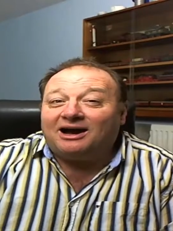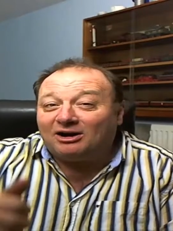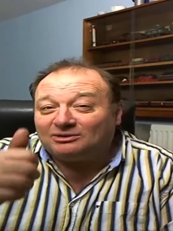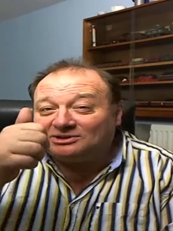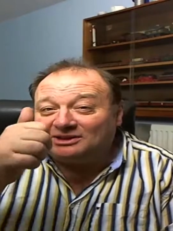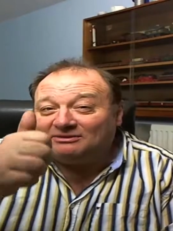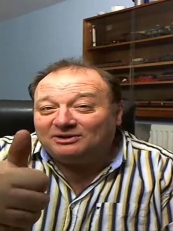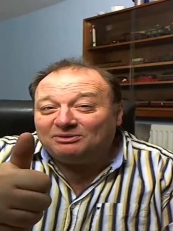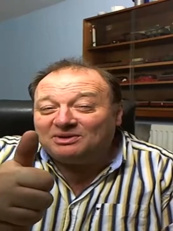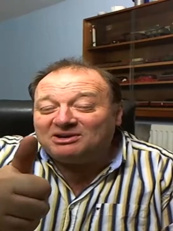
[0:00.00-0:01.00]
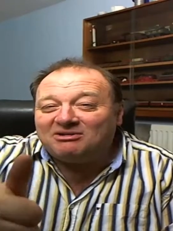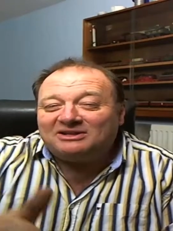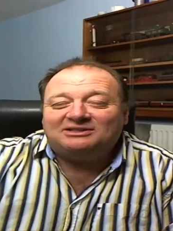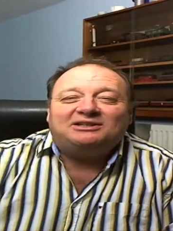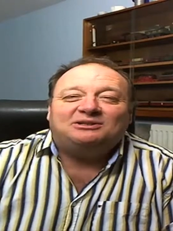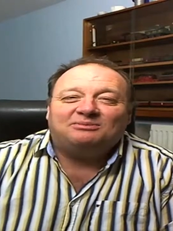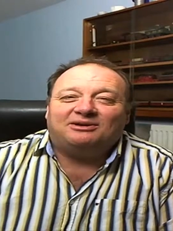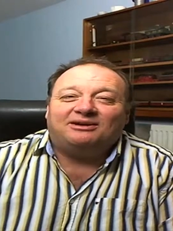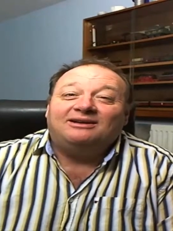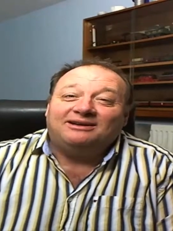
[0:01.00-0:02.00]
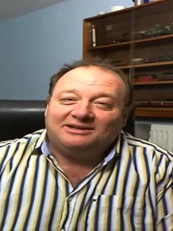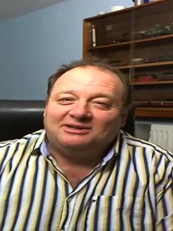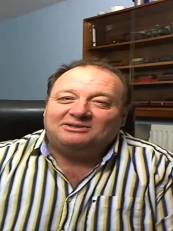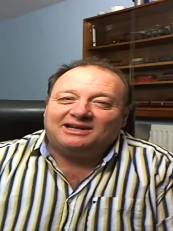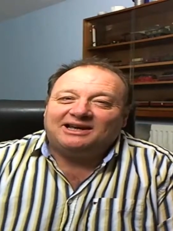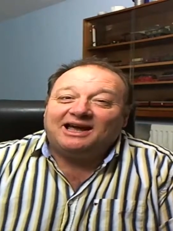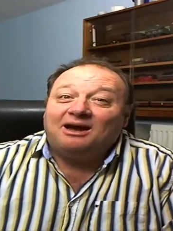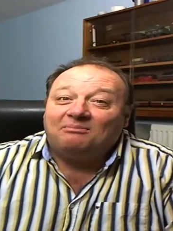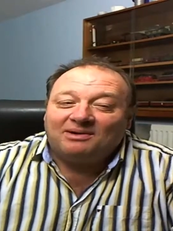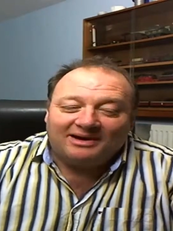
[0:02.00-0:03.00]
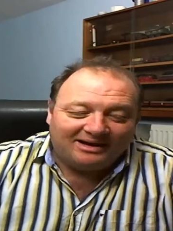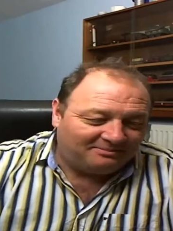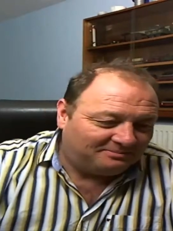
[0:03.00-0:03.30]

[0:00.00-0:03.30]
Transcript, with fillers: I'll see you for number 90 tomorrow. You take care. Bye.